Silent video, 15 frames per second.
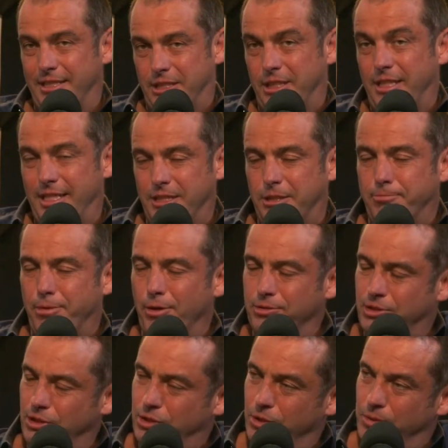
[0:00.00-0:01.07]
he's
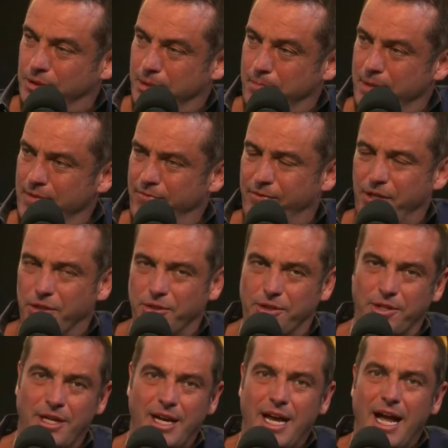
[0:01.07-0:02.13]
supposed to do as a
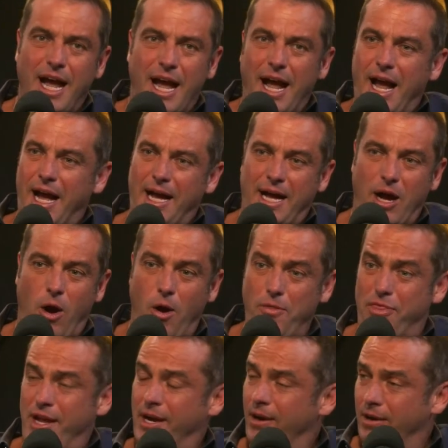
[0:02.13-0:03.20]
midfielder
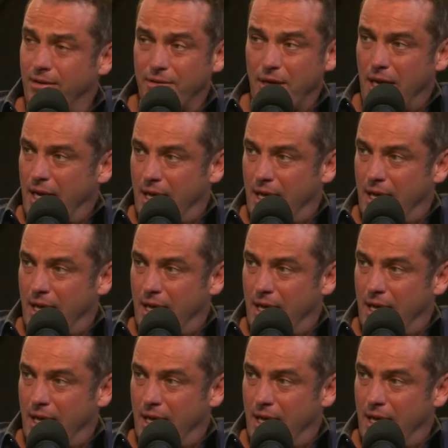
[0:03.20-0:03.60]
are there